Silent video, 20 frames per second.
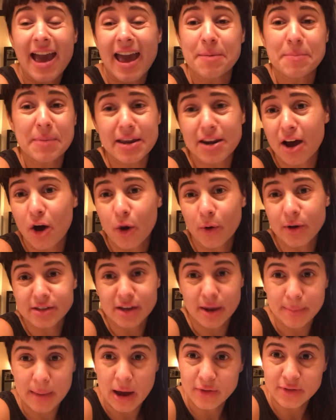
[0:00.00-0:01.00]
And it may not always
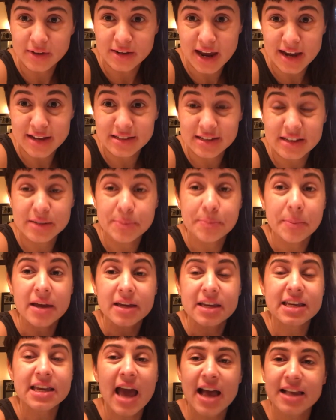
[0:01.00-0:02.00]
come out the nicest, but
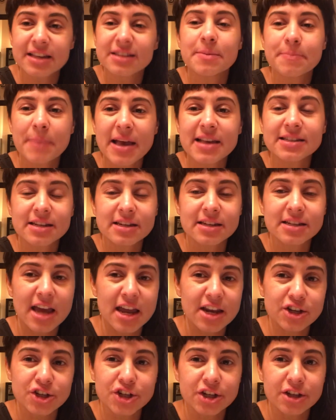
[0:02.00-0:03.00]
he has the best
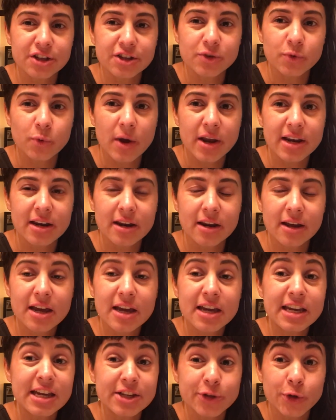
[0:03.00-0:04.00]
intentions when
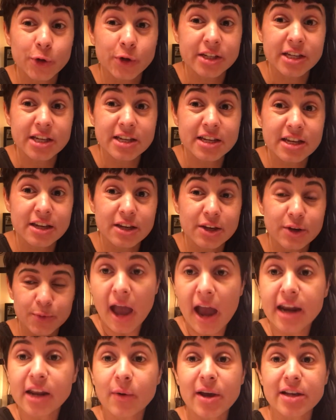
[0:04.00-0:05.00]
he's critiquing you.
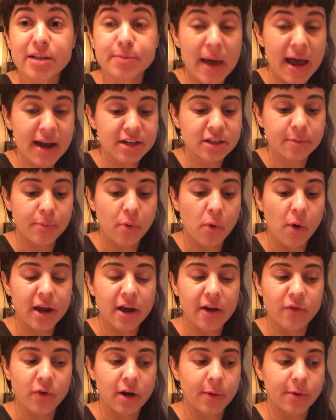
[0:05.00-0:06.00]
Anyways, back to the point
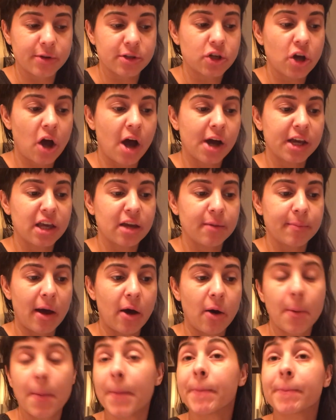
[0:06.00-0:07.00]
of what I was talking
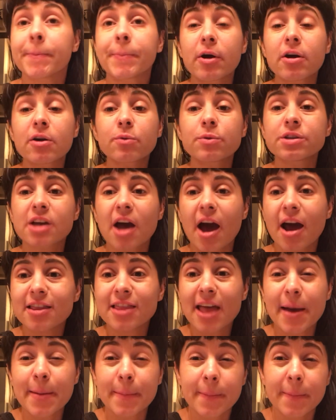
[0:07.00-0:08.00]
about. Bert was kind of
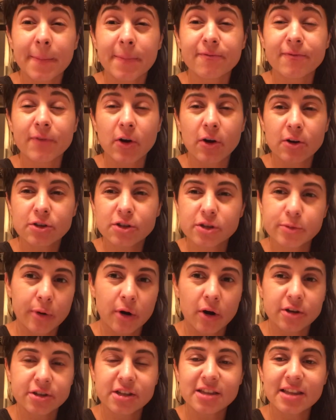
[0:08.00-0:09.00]
that first
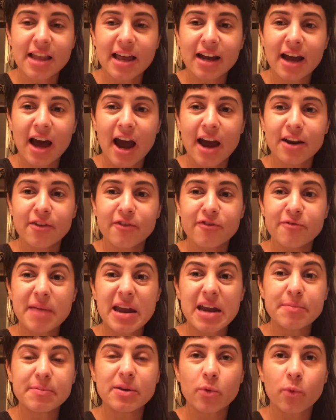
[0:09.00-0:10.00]
person that kind of
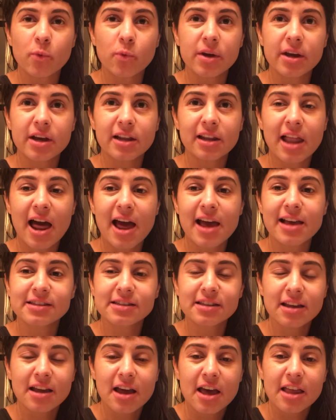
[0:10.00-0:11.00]
made me
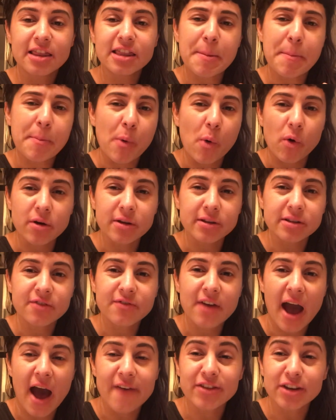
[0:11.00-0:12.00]
realize the importance of
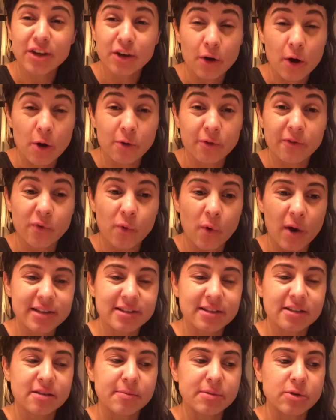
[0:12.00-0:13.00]
having your own
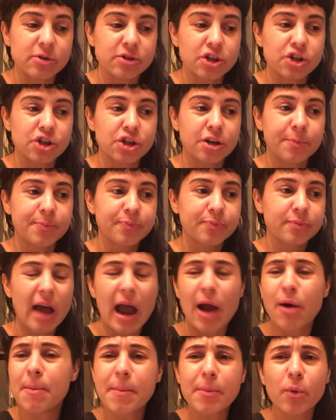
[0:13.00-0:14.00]
voice as a musician.
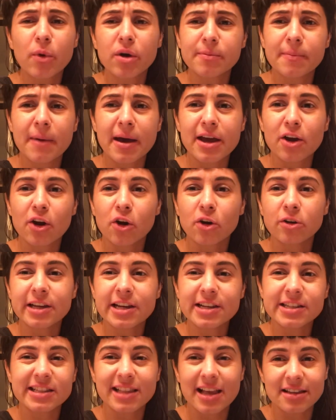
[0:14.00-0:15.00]
I remember one of my
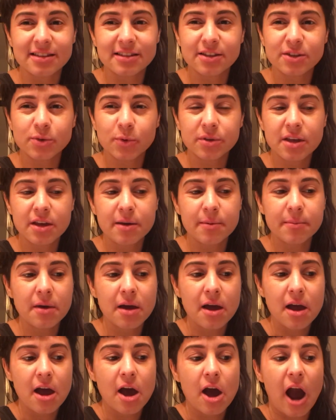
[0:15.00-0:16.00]
earliest lessons with him.
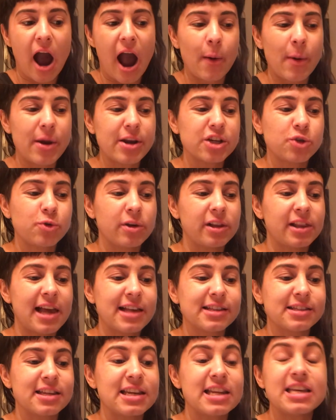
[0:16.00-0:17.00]
I went into a
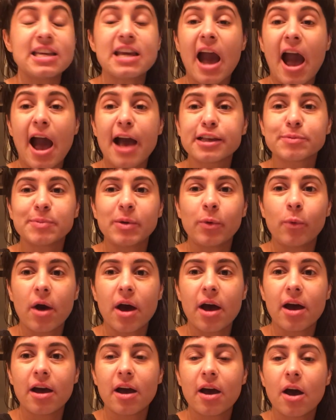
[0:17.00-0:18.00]
lesson, he asked me
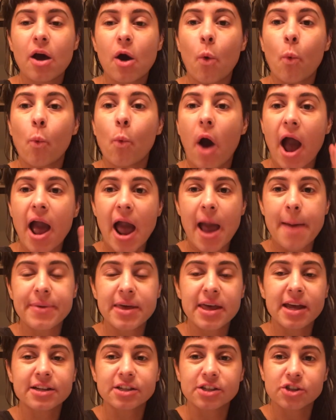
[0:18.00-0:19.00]
why I
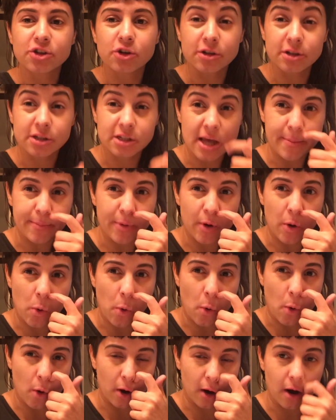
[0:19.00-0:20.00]
picked a certain tempo
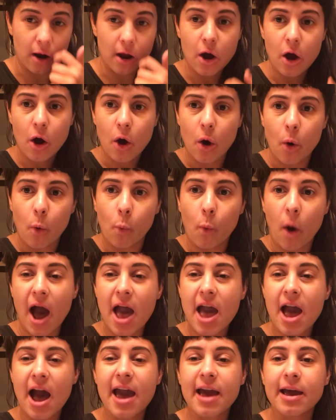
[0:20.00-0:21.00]
or
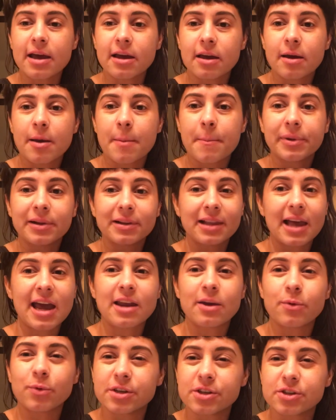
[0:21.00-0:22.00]
why I
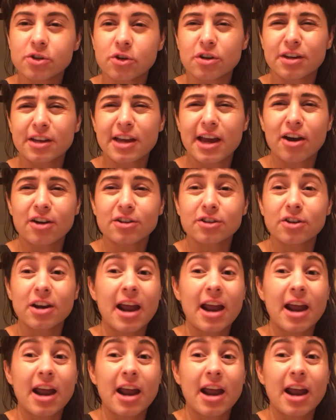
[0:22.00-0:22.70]
played with a certain character.